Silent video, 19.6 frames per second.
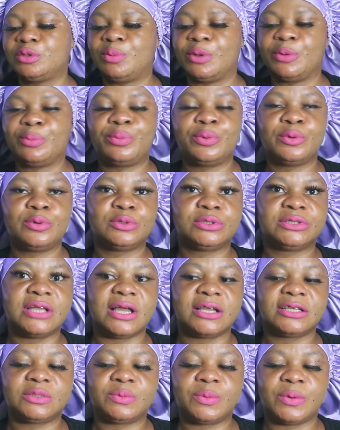pimples,
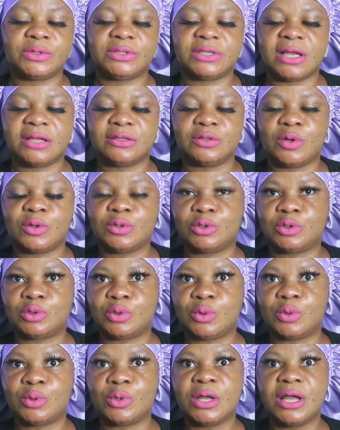dark spots, and
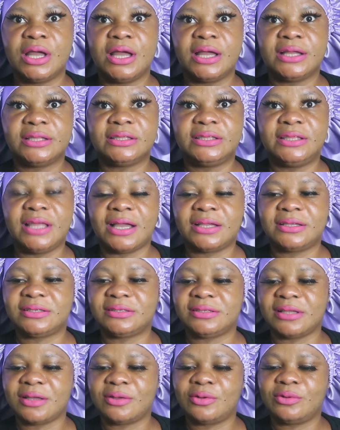also dark
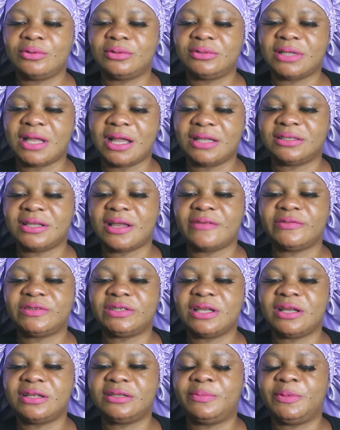circles, as I've
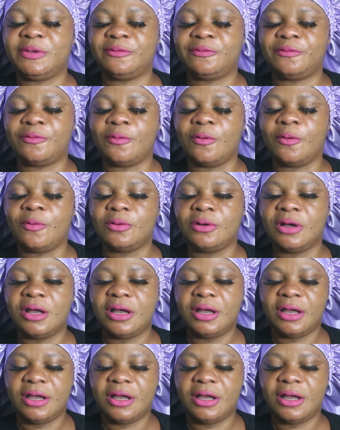said before.